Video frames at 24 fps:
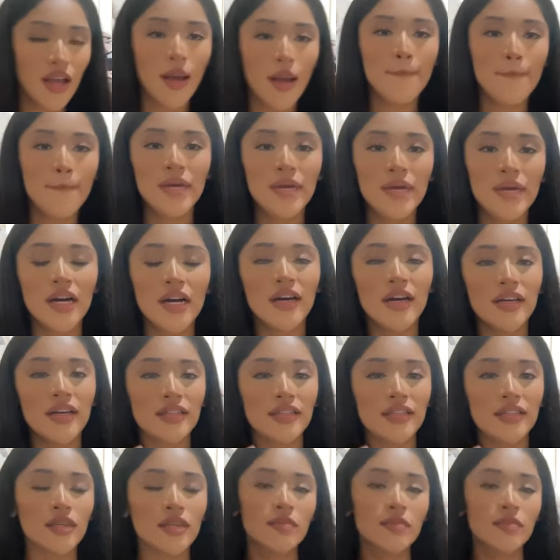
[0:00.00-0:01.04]
But
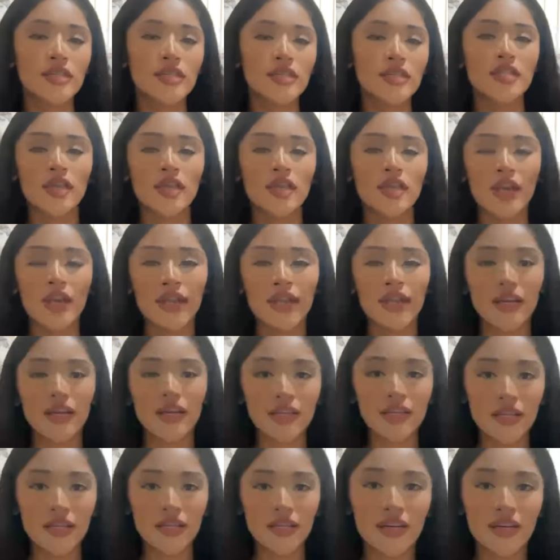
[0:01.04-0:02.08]
he was
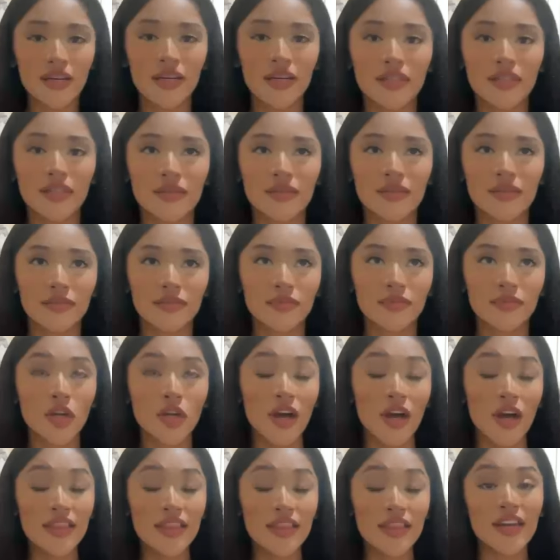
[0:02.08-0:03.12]
like, no.
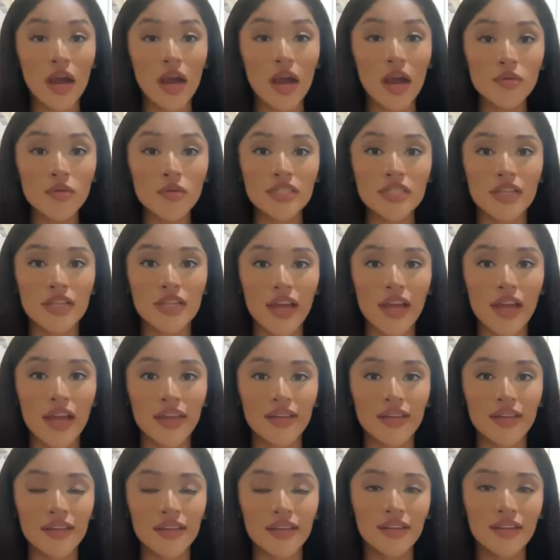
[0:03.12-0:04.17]
And then I was
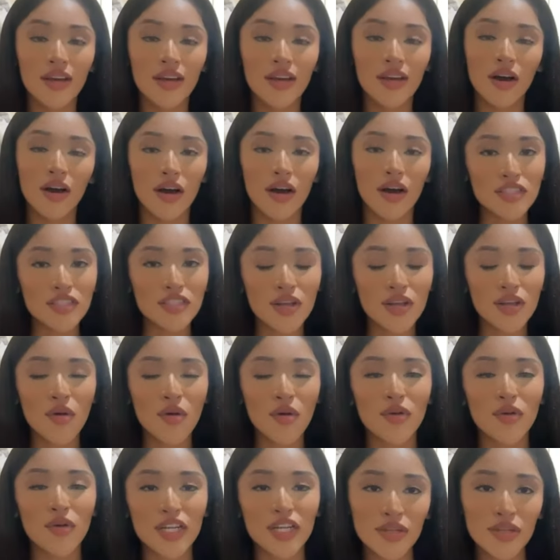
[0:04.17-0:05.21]
like, also,
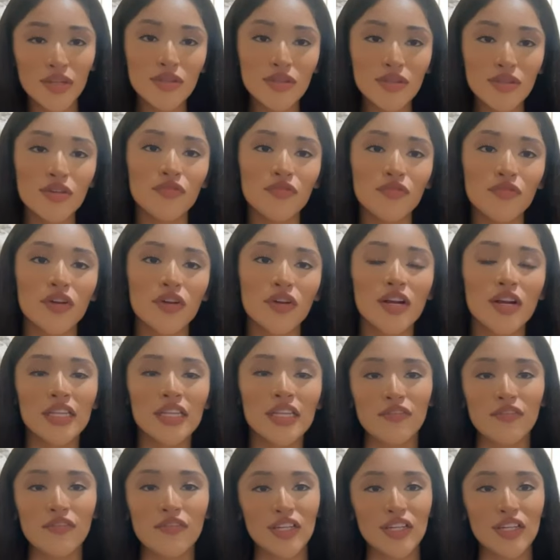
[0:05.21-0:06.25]
what do you do for a
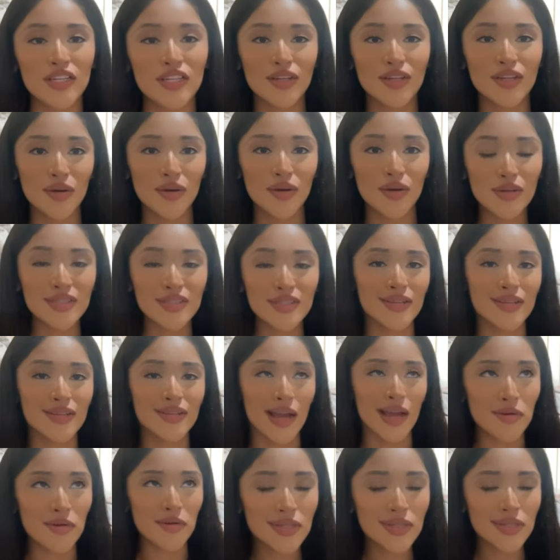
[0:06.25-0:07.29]
living, you know? Because
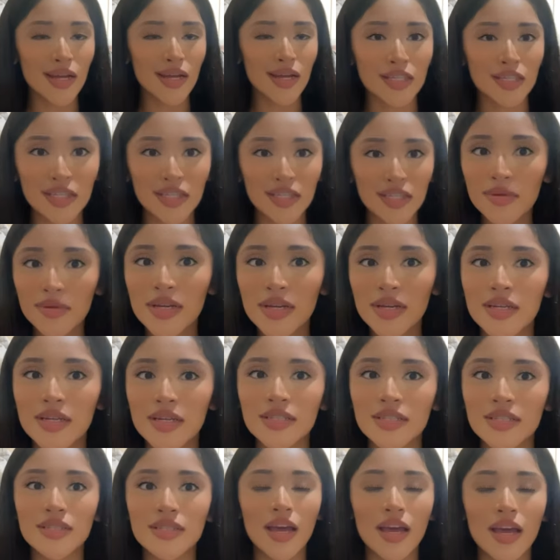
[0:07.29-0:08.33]
I was kind of
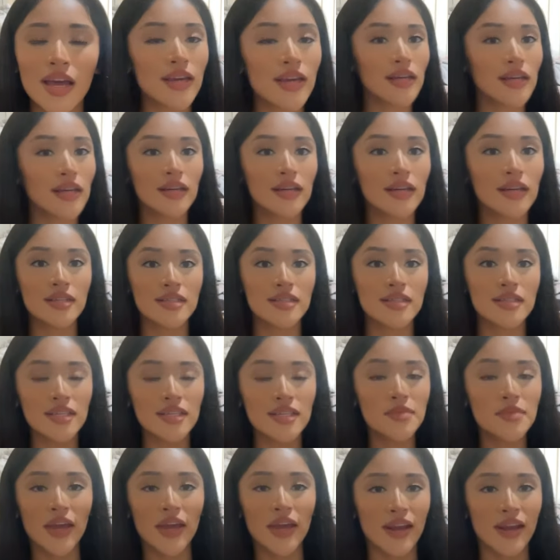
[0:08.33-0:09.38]
curious, like, because
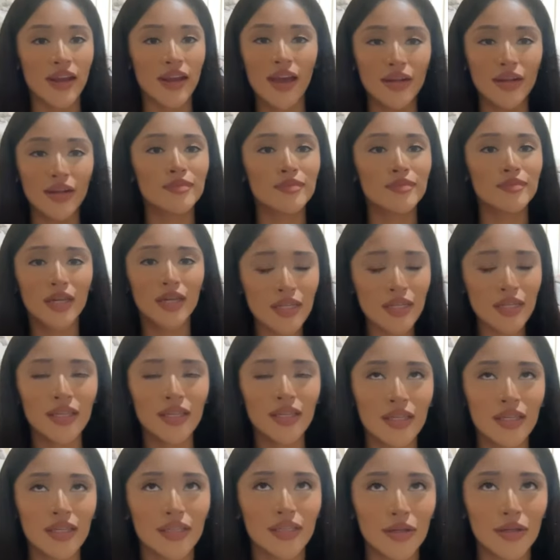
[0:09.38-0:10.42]
this man had
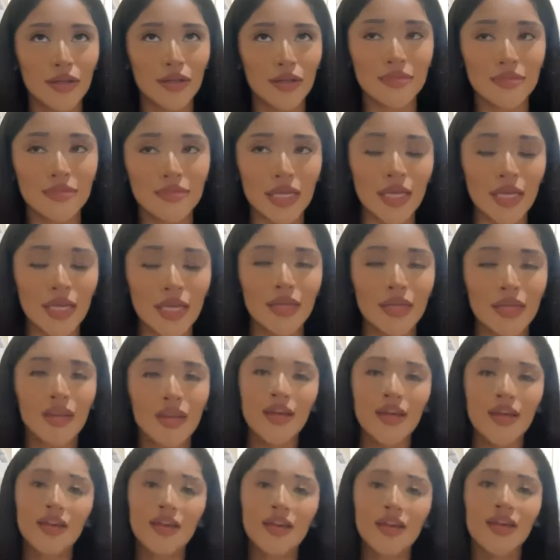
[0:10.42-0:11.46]
money, you know saying?
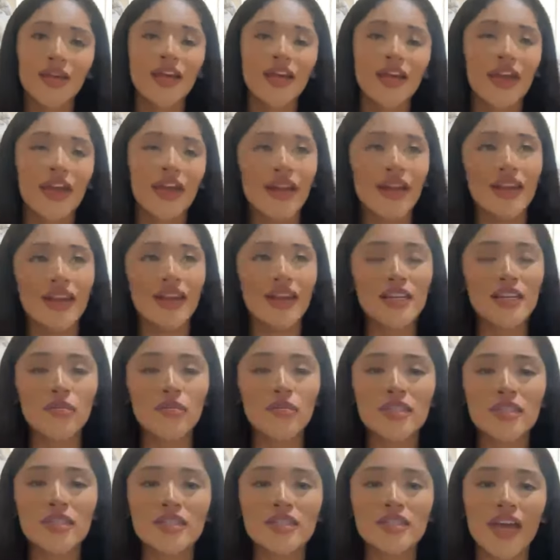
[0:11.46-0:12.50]
And then he
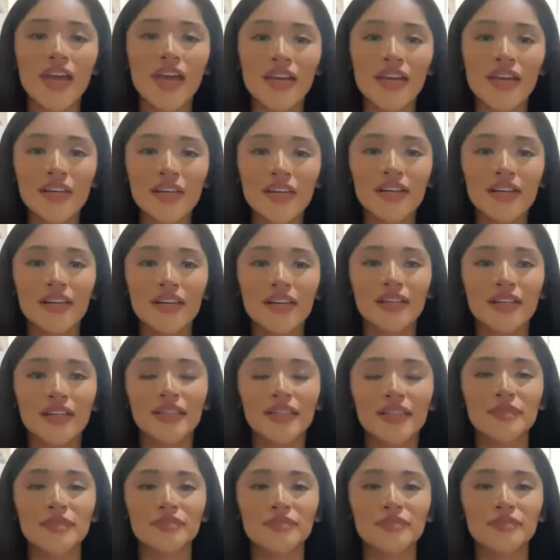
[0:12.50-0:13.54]
was like,
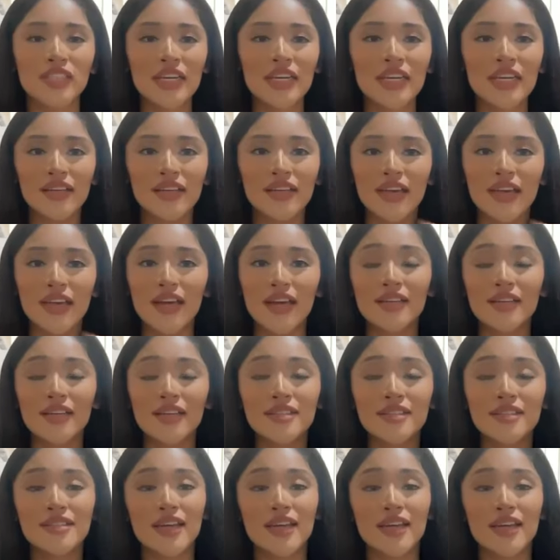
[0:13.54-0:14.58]
take a
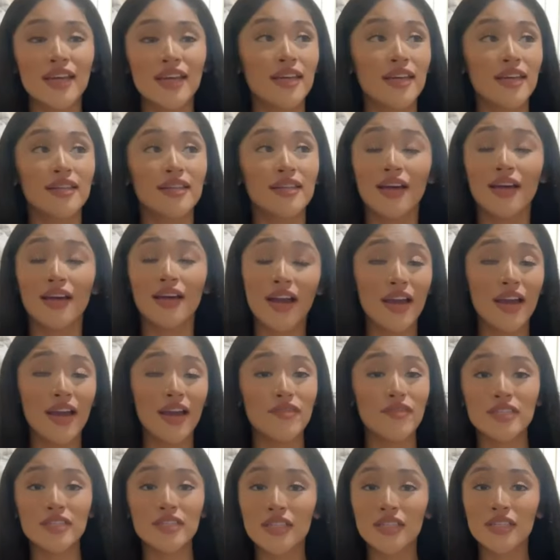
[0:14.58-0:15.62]
guess. And I
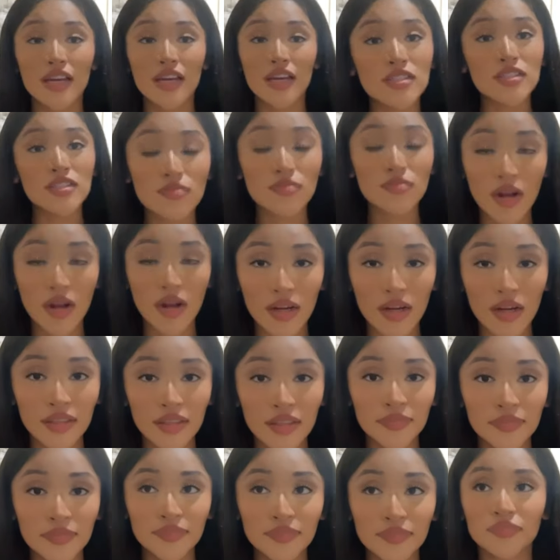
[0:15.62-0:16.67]
obviously guessed
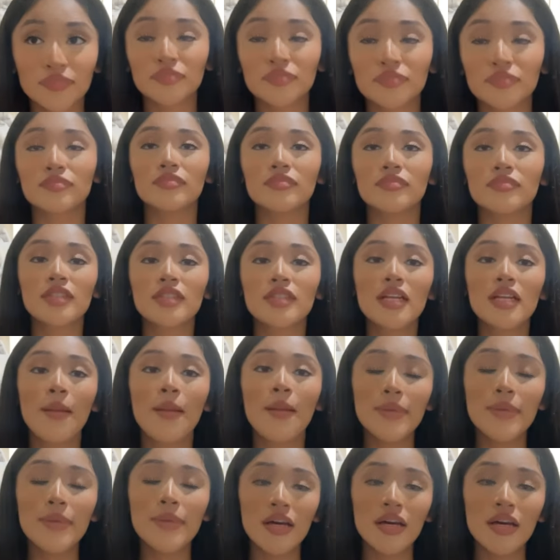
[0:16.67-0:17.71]
wrong.
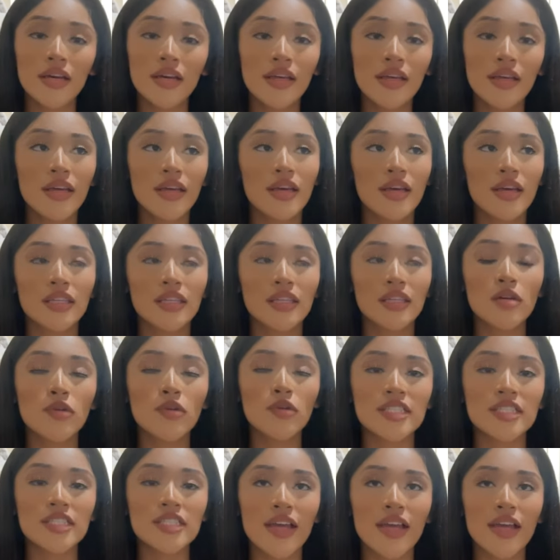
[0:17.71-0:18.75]
But he
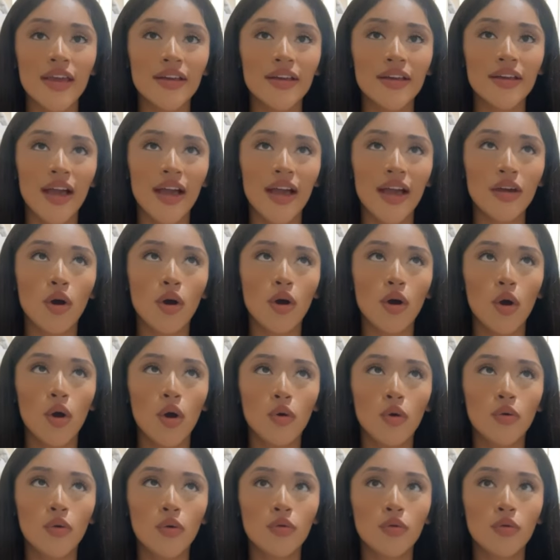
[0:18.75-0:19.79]
was like, I
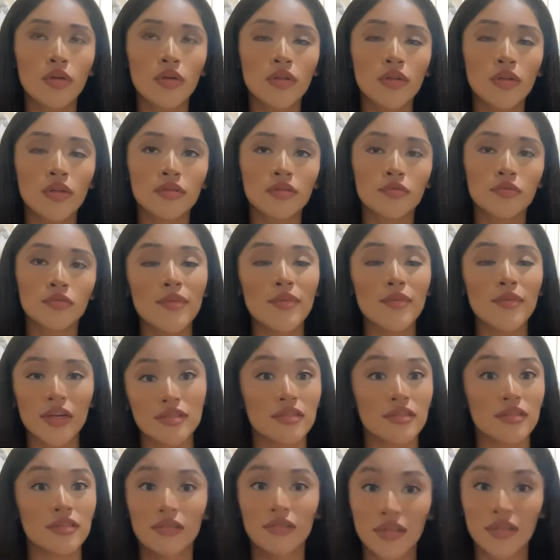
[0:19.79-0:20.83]
own, well, I'm not
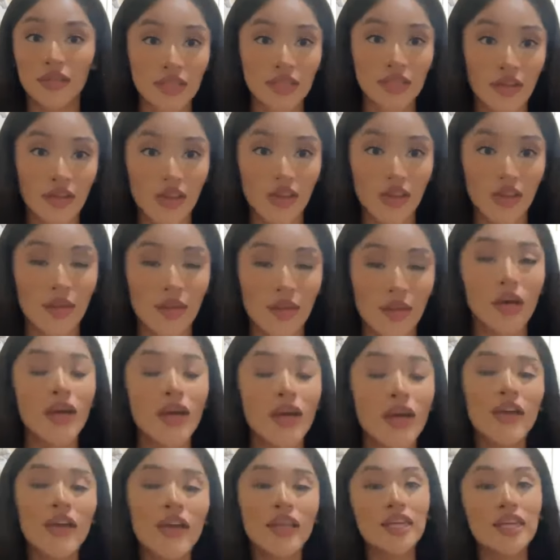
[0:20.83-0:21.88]
going to tell you guys all that,
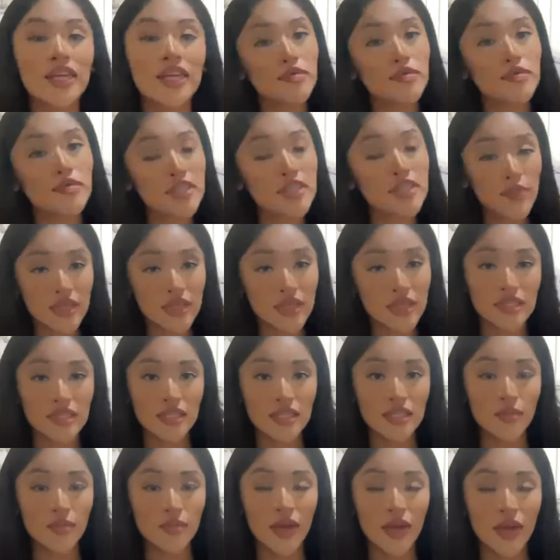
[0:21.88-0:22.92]
but he was a
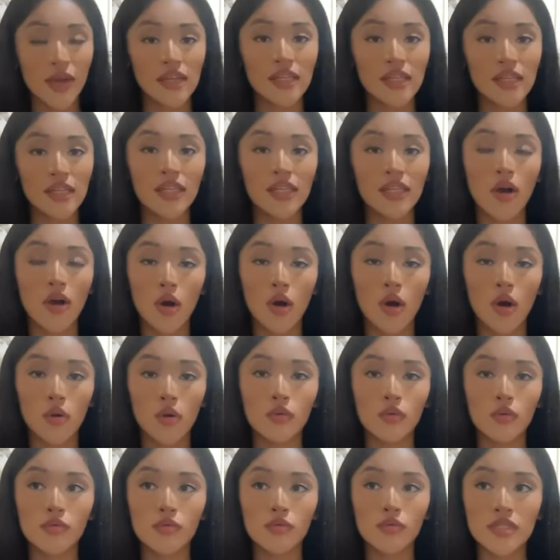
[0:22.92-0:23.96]
businessman. He
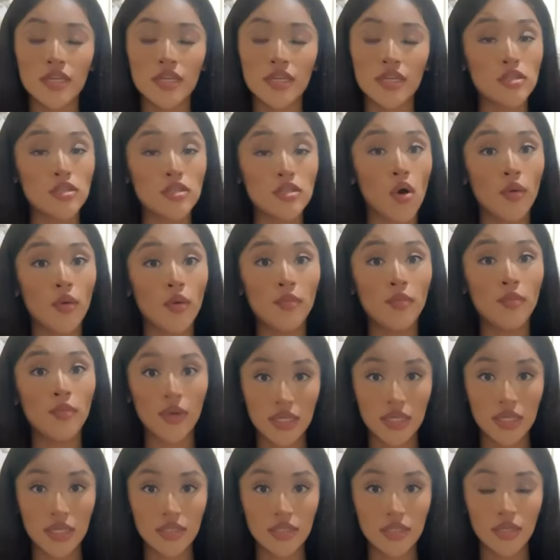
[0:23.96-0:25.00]
owns his own
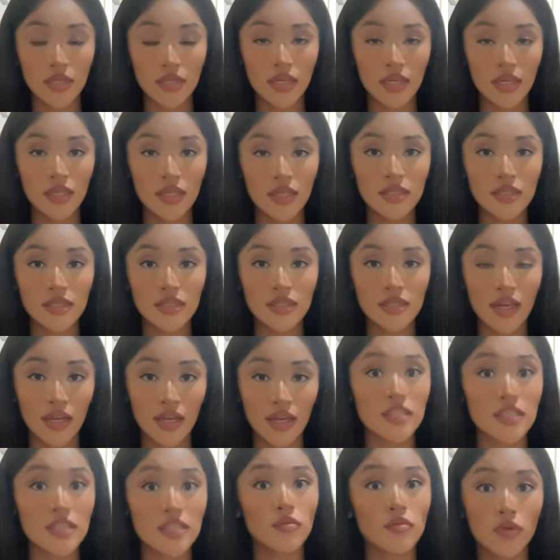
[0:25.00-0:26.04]
business,
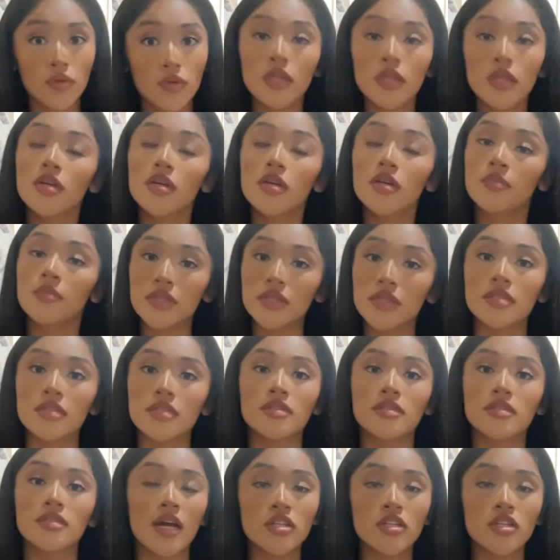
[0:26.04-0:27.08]
and it's a really good
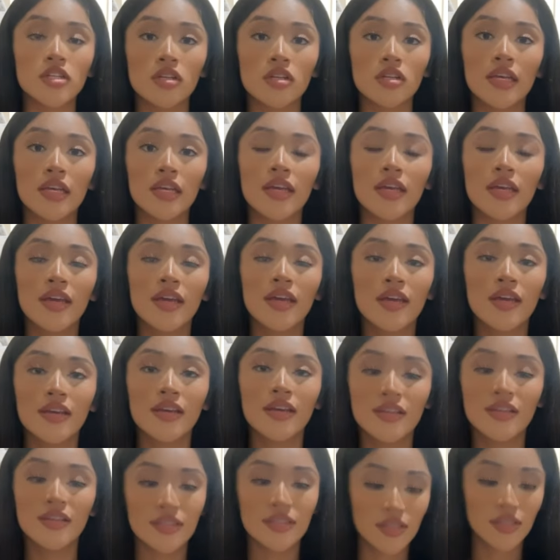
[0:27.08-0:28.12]
business, actually.
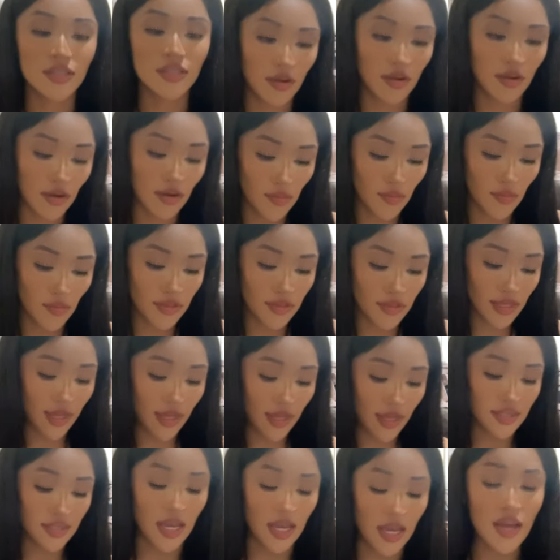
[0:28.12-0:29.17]
So I was
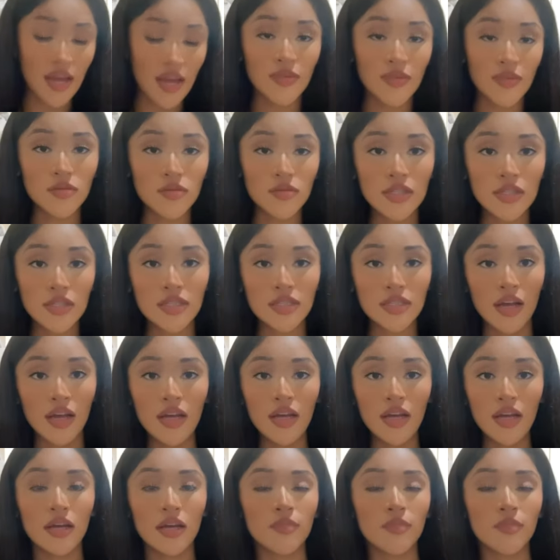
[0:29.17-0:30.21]
like, damn, that's what's
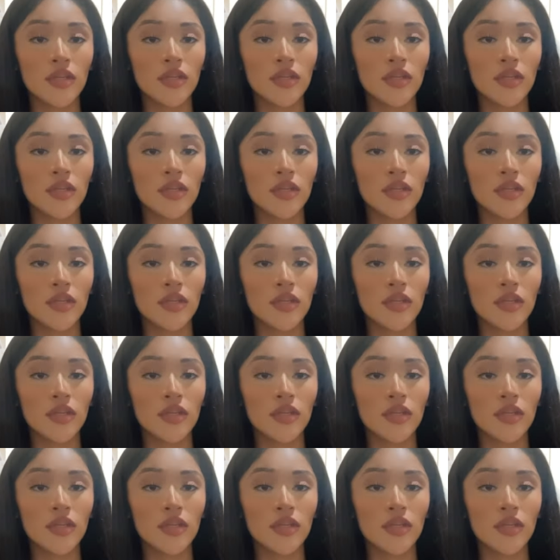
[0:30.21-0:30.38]
up, you